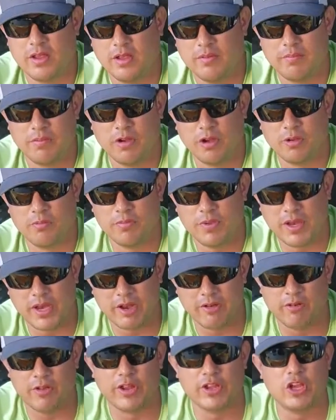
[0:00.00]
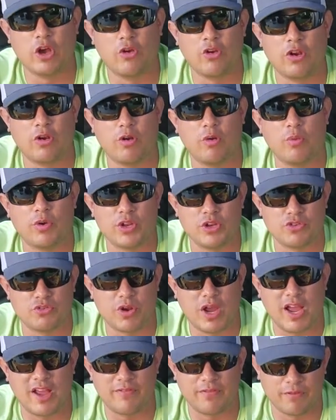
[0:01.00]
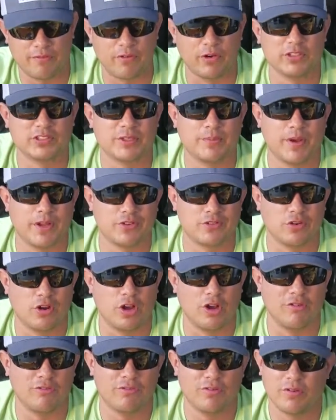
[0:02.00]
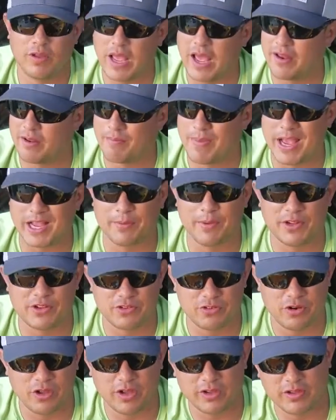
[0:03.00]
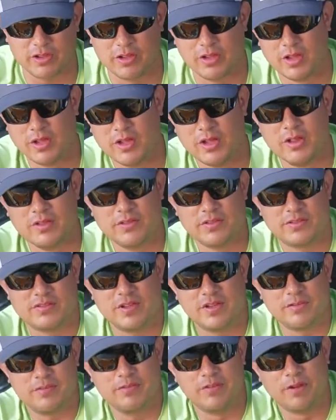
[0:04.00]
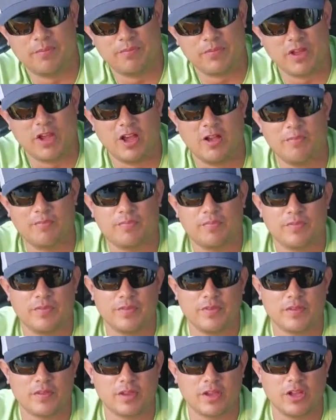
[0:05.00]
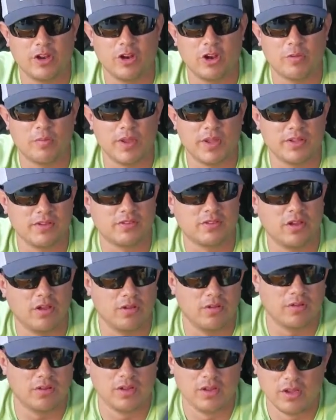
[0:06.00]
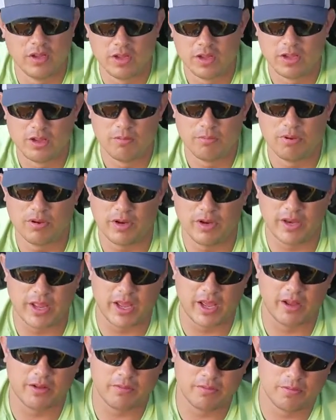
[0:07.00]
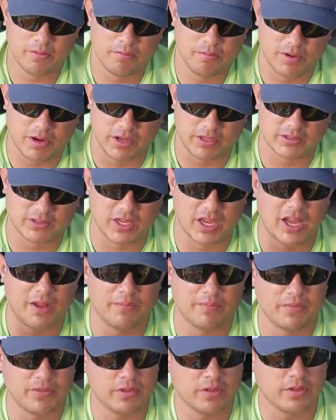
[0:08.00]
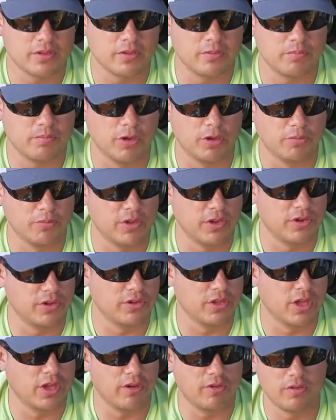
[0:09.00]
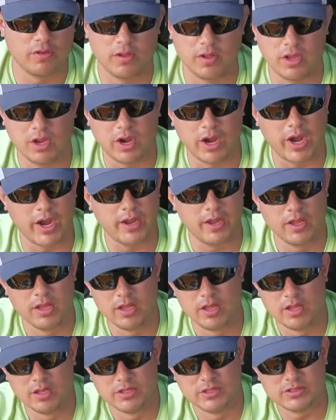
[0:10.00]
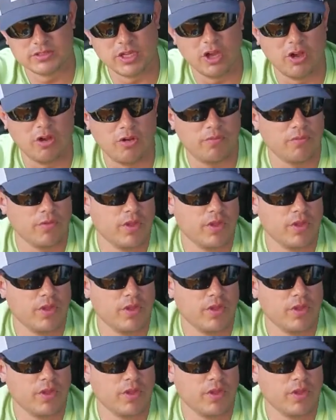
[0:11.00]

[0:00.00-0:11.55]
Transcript: boom. It ain't really going nowhere when you drive. The first time I drove, I had the back of my truck, the seat flipped up, you know what I mean? So put it down, put it on top, boom, good to go. Alright, so